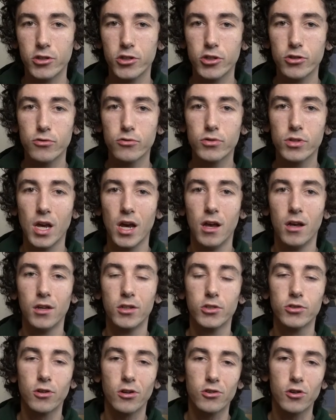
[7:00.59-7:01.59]
issues
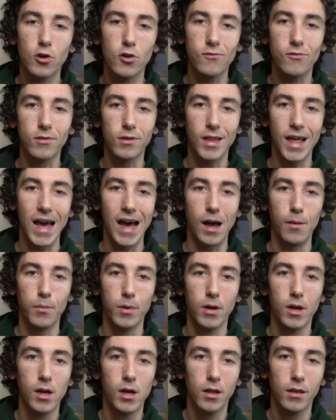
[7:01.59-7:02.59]
start to overlap.